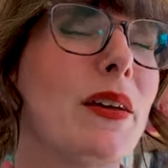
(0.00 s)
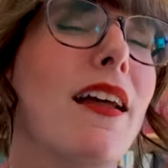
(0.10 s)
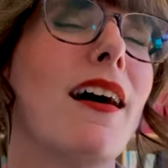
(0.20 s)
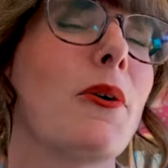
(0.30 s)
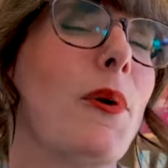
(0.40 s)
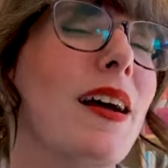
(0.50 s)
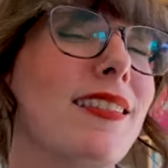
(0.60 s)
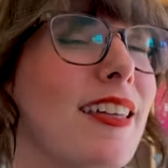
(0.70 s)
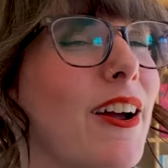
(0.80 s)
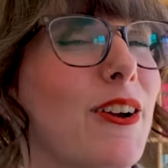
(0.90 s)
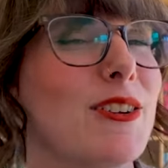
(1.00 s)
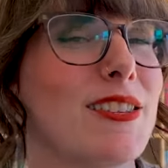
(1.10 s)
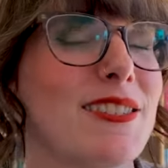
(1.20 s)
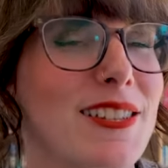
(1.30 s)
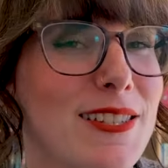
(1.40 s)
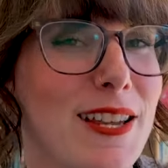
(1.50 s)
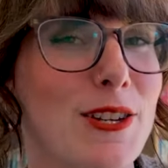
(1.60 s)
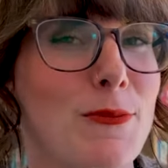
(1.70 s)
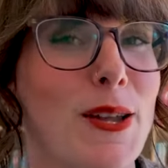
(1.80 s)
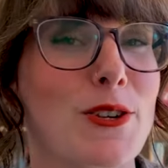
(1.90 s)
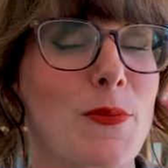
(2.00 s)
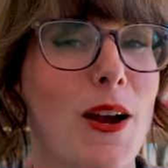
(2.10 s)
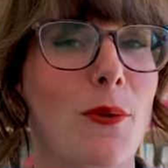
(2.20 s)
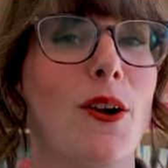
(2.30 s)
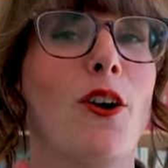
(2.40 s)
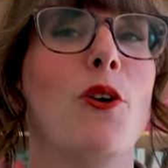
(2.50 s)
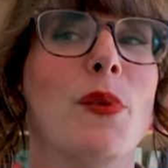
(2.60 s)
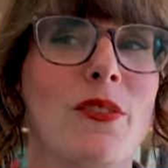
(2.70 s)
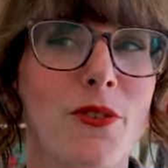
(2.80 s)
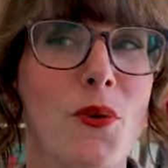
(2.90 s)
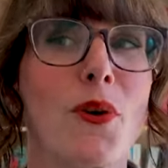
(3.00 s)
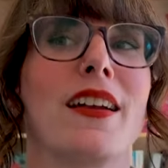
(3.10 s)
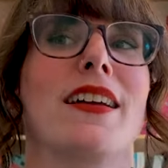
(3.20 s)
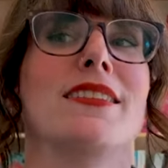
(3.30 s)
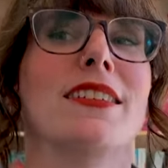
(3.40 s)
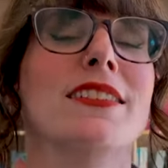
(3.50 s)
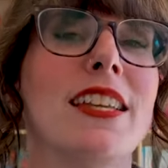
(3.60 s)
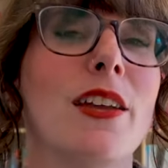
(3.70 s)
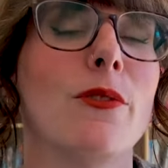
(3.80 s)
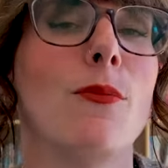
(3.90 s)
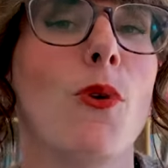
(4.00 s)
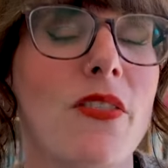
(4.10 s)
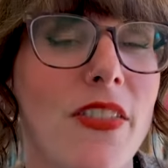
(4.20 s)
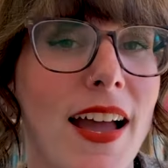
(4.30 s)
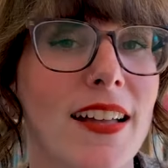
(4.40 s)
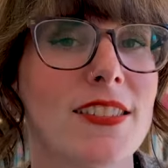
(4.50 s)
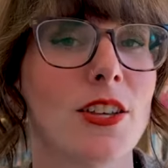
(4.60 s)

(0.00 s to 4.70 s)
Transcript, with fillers: but not quite there to the 60 inch benchmark we're hoping for and ideally even more than that.